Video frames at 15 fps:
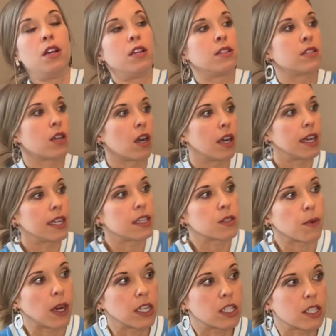Sorry, I just
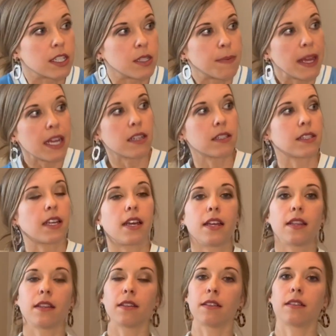washed these pants
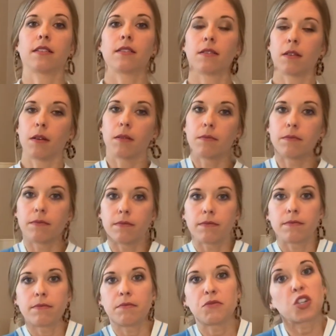and
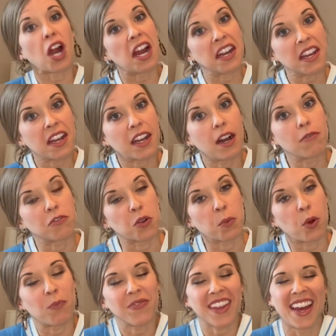trying to get comfortable.